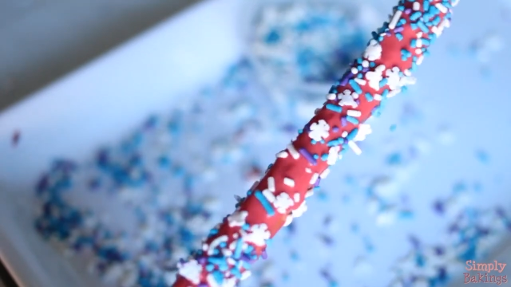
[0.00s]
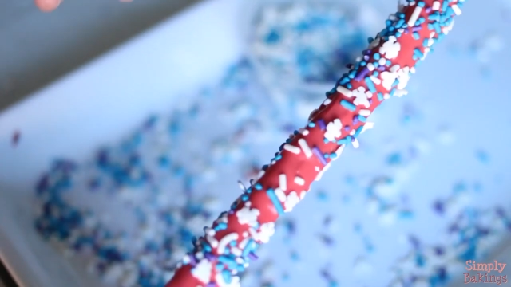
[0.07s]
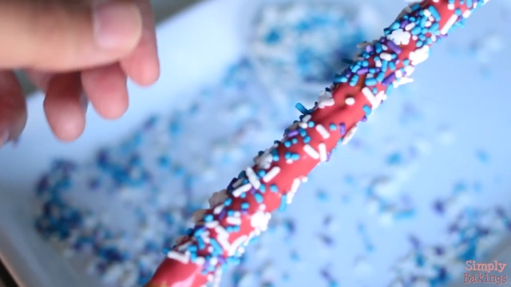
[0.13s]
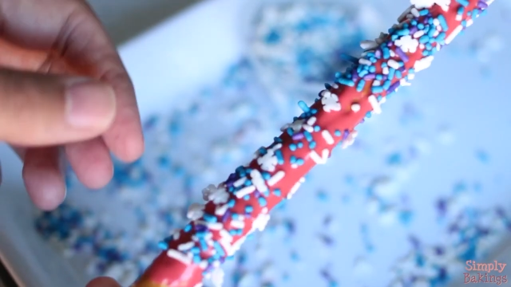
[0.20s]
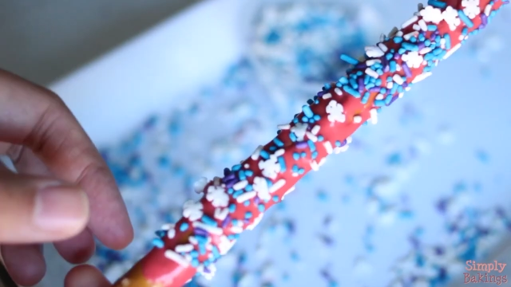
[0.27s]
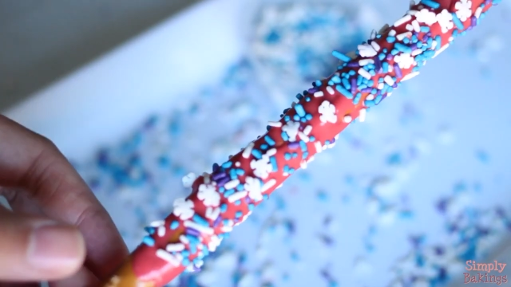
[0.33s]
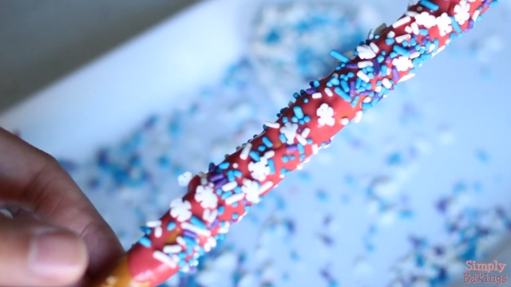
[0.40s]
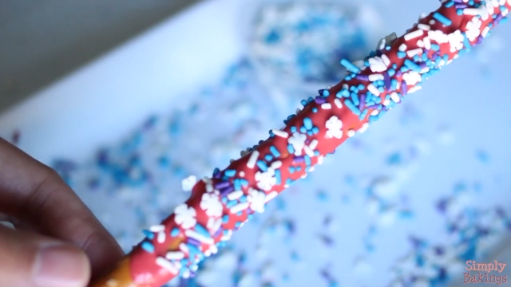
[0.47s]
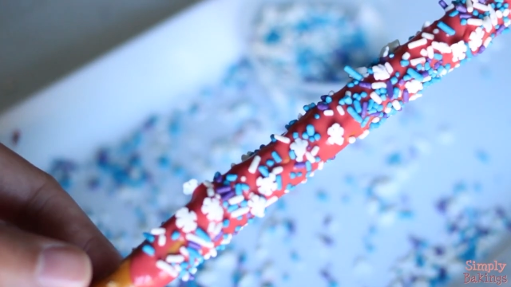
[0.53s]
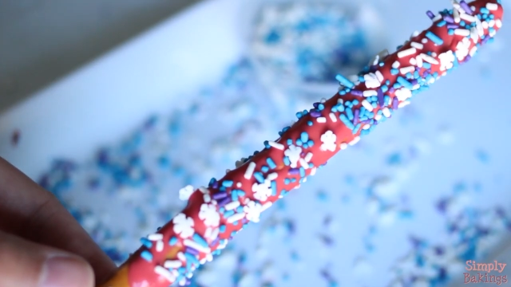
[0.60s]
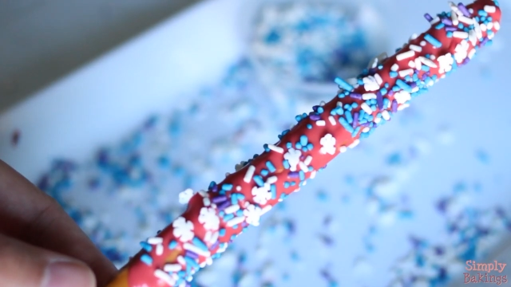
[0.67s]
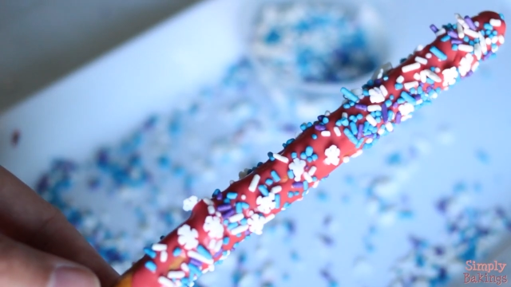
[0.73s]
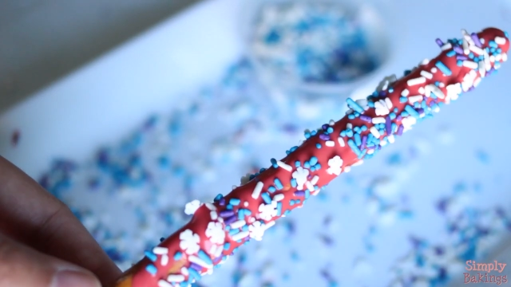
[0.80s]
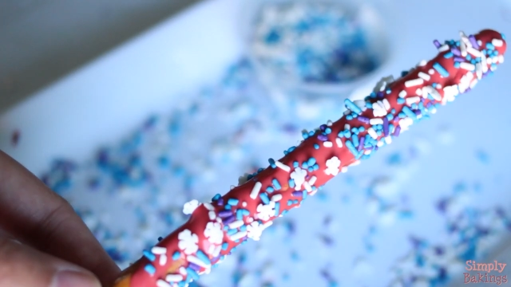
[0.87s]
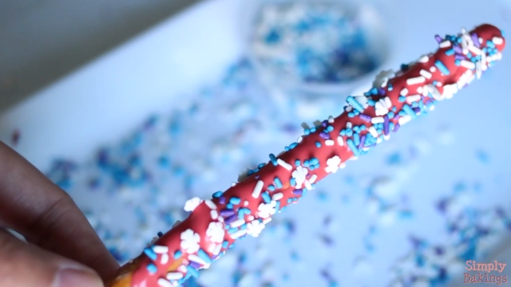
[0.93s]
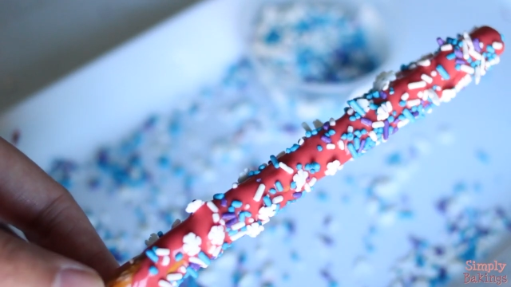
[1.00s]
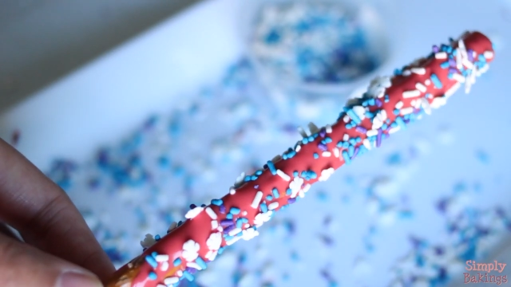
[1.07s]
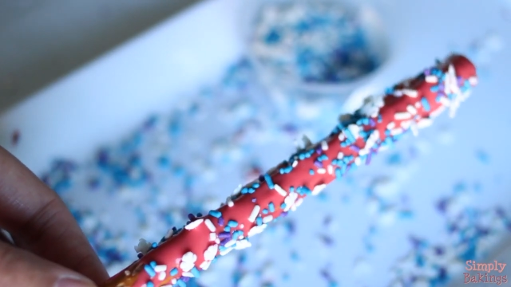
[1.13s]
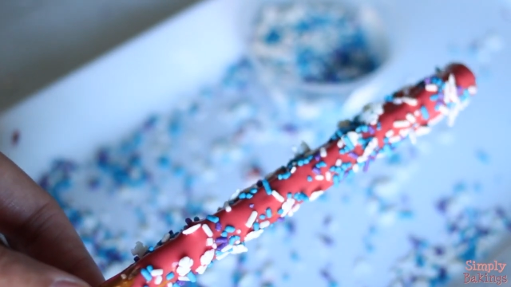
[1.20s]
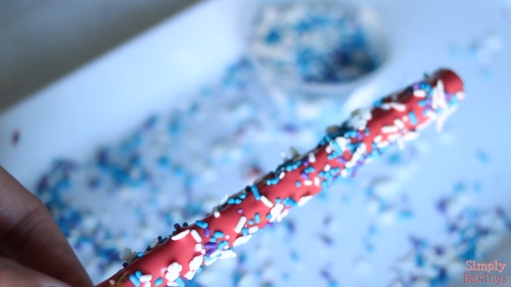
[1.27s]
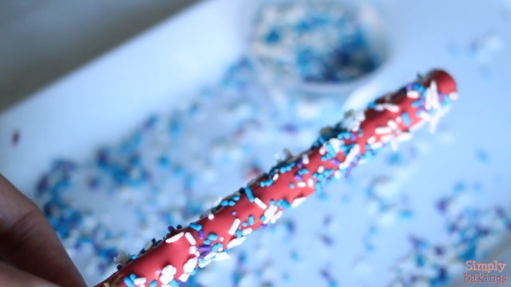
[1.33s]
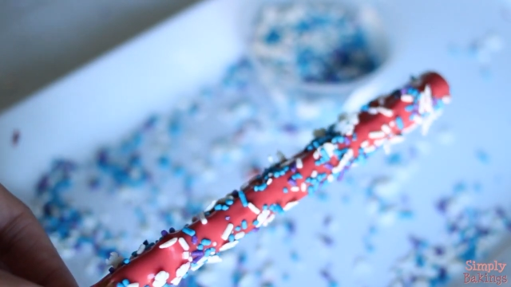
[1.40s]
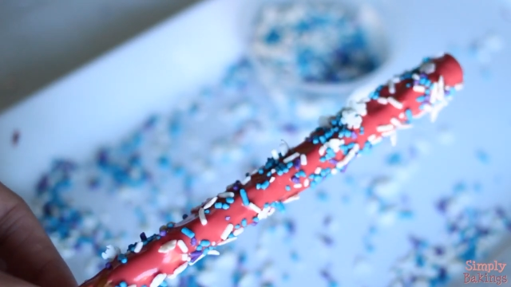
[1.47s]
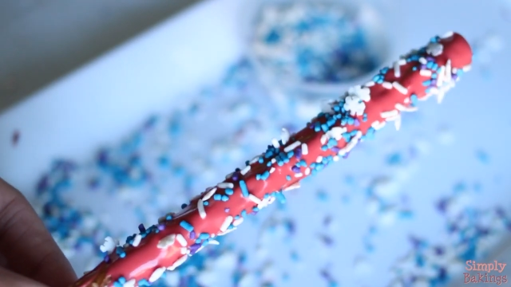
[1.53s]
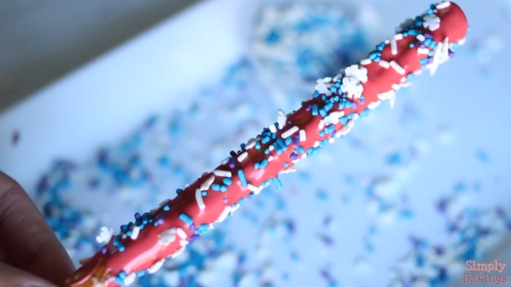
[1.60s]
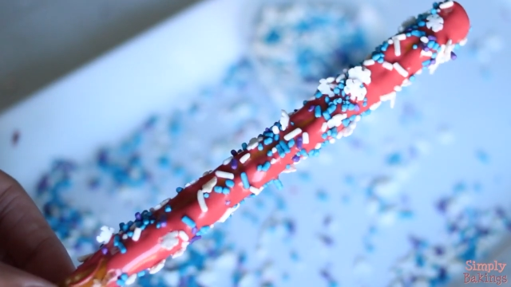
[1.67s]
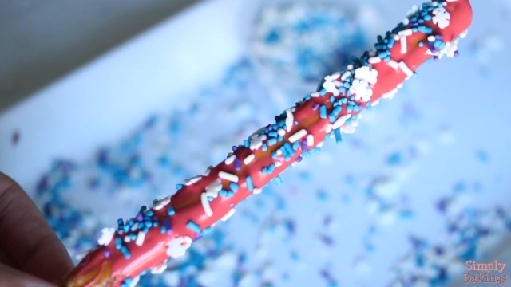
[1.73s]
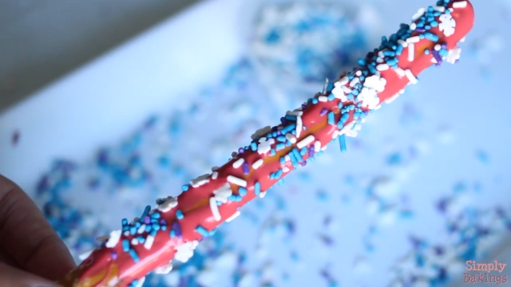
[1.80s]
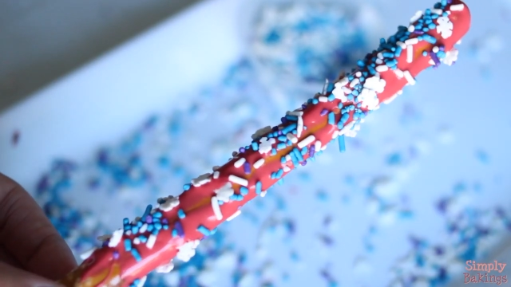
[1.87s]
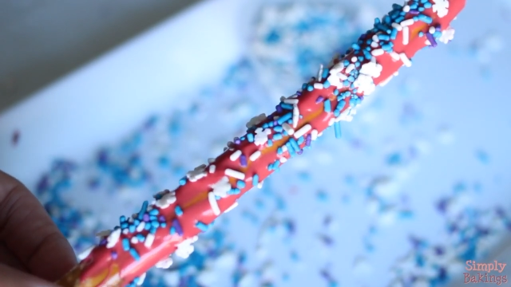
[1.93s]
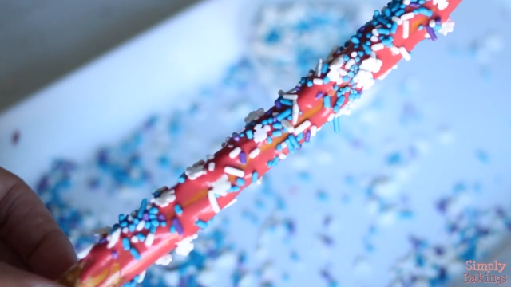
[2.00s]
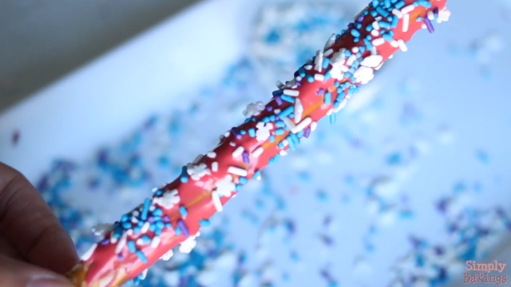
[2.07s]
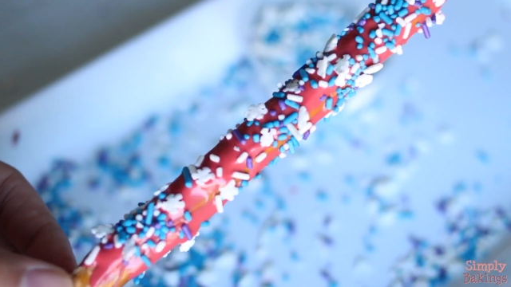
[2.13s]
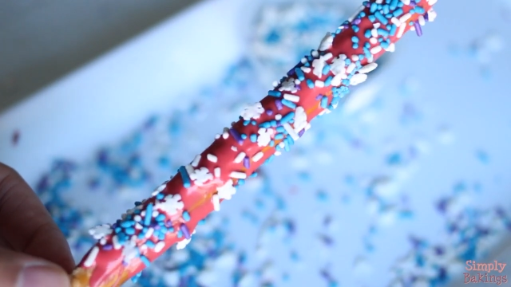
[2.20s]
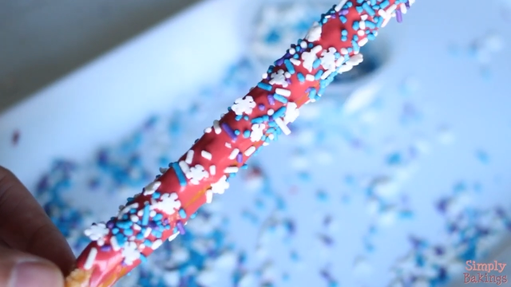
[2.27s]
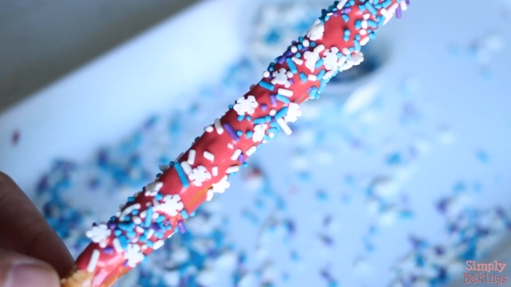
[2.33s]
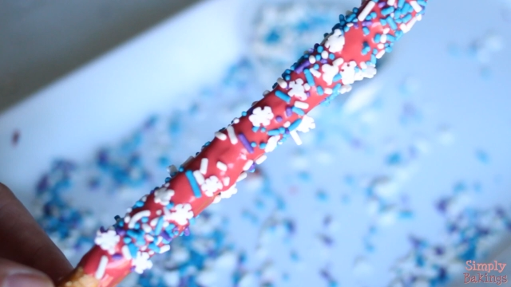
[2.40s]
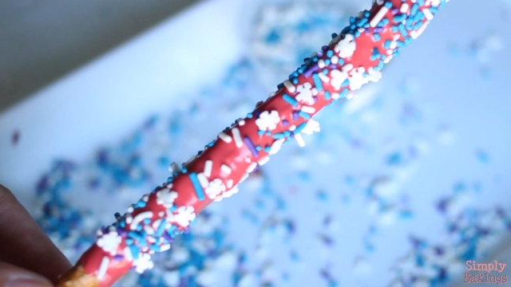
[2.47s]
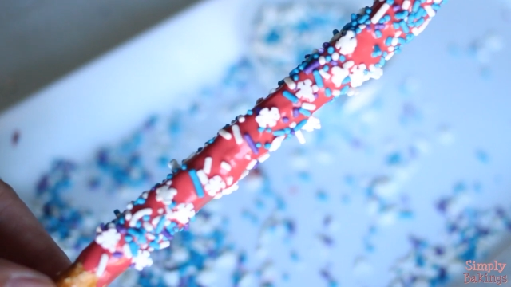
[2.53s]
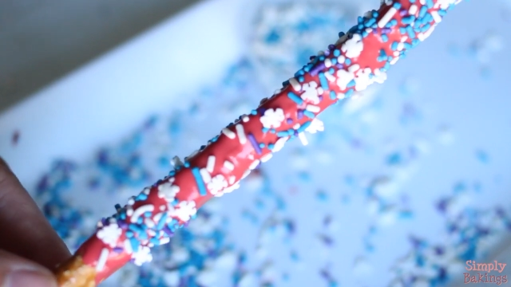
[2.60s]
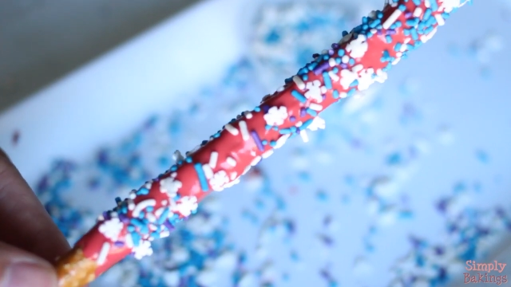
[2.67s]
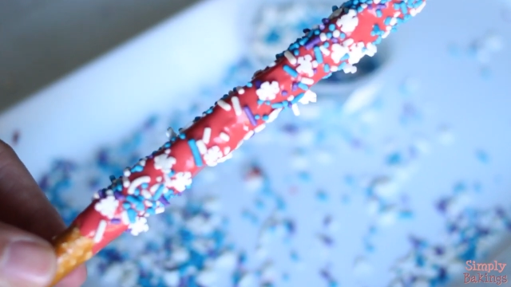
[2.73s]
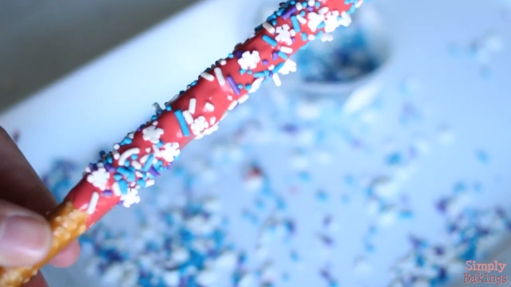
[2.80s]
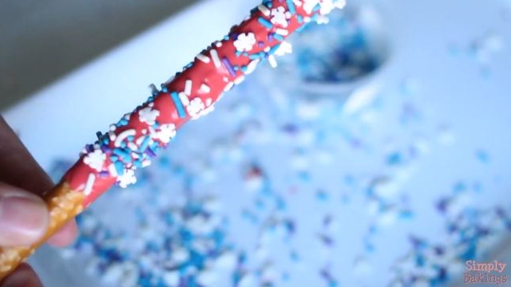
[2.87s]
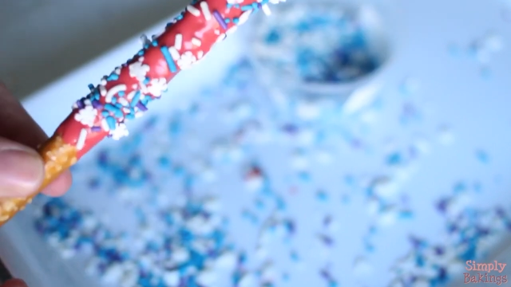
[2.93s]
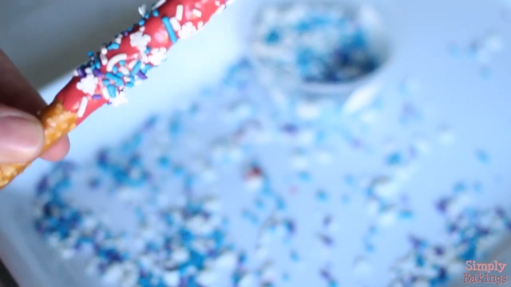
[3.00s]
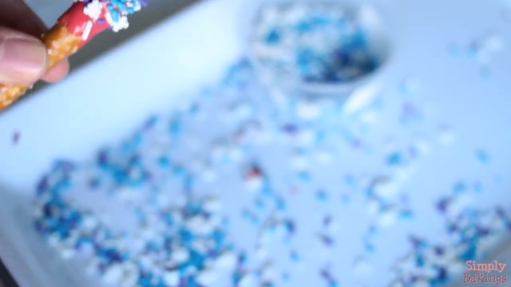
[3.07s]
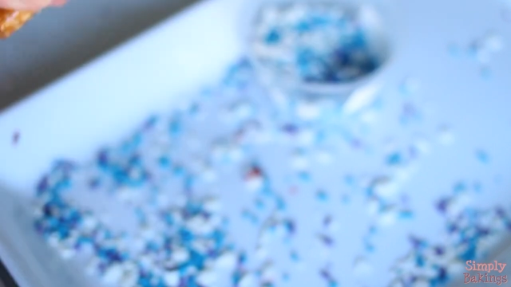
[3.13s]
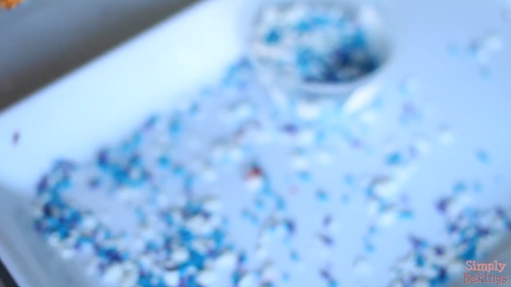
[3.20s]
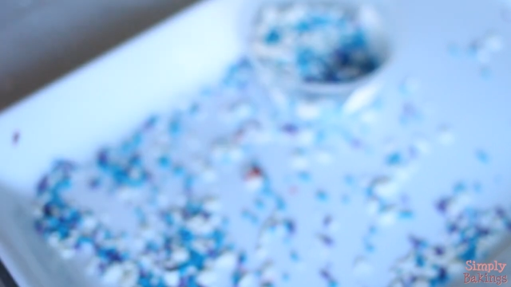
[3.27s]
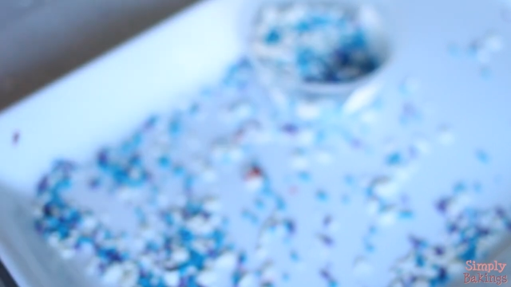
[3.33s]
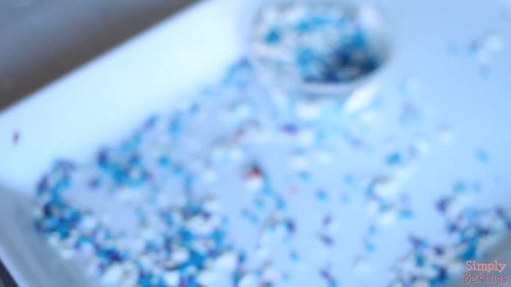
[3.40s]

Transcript: [unreadable: no face in view]